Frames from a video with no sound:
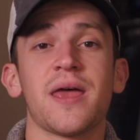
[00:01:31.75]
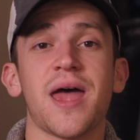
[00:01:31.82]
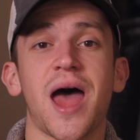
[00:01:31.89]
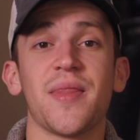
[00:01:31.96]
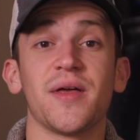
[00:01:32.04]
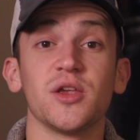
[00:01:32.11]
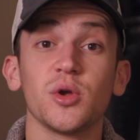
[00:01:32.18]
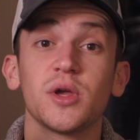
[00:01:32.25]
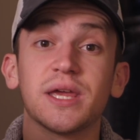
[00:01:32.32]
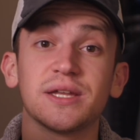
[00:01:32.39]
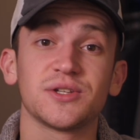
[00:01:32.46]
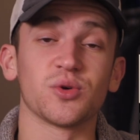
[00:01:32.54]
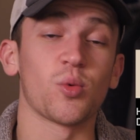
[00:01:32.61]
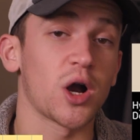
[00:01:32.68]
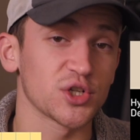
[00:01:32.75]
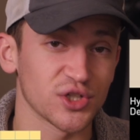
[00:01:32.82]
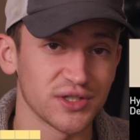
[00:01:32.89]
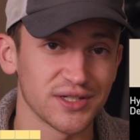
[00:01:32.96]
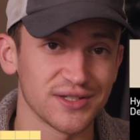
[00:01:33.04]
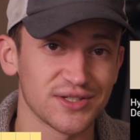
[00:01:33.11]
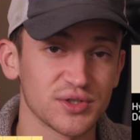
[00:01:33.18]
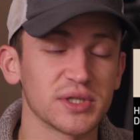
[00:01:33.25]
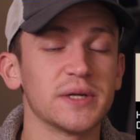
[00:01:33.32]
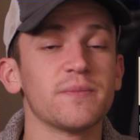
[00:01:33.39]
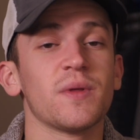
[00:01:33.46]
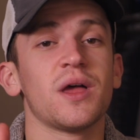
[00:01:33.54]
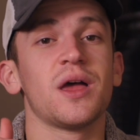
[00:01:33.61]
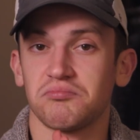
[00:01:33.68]
and then you get to Washington
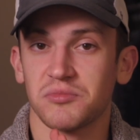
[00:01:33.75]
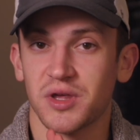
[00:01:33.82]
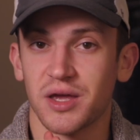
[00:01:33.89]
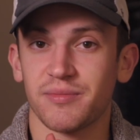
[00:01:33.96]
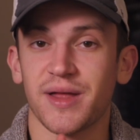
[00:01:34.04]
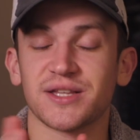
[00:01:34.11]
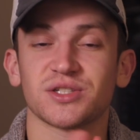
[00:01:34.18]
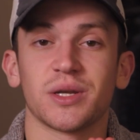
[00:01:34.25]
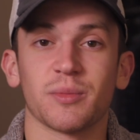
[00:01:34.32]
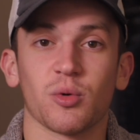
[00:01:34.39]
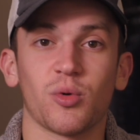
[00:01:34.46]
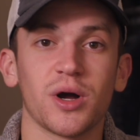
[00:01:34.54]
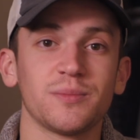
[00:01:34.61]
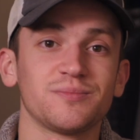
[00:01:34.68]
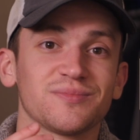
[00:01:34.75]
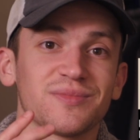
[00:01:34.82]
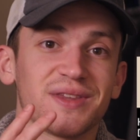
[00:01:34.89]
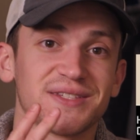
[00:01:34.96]
Street. Okay, that's number 1. The